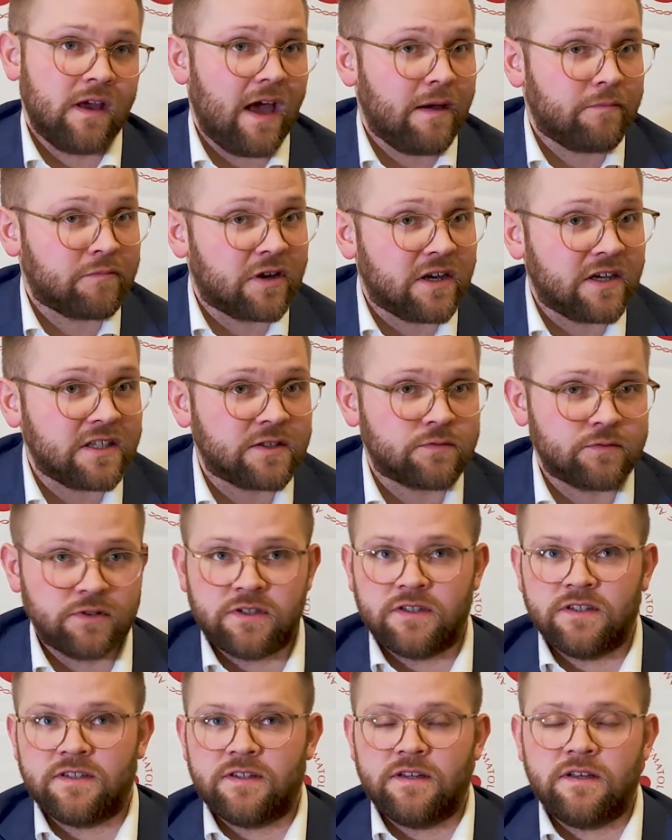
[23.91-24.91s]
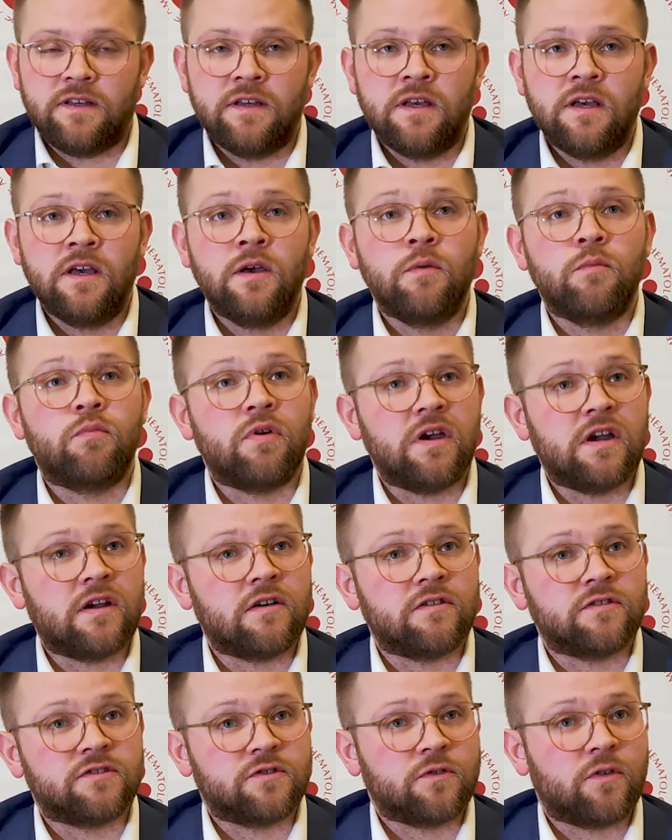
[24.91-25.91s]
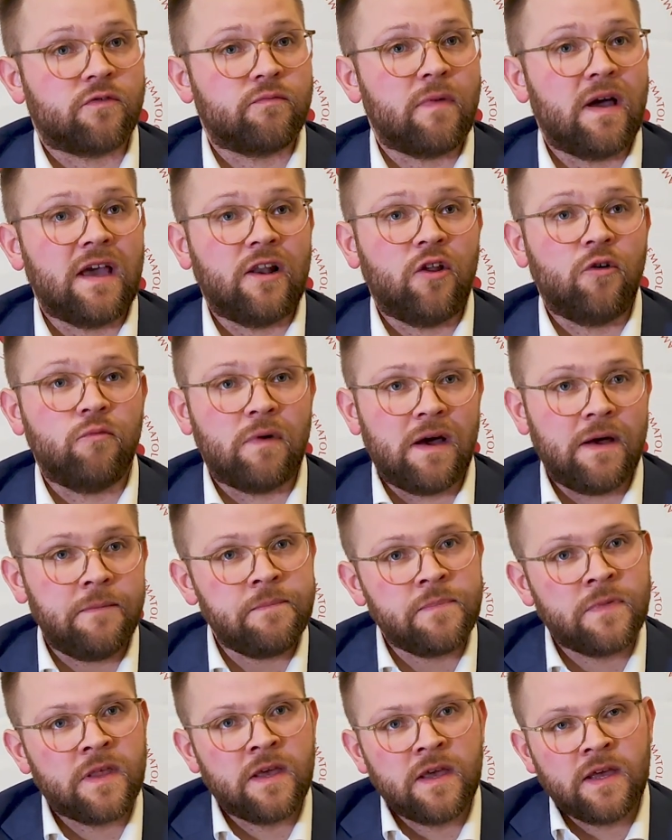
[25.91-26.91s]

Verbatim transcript: MGUS, which is the precursor of myeloma,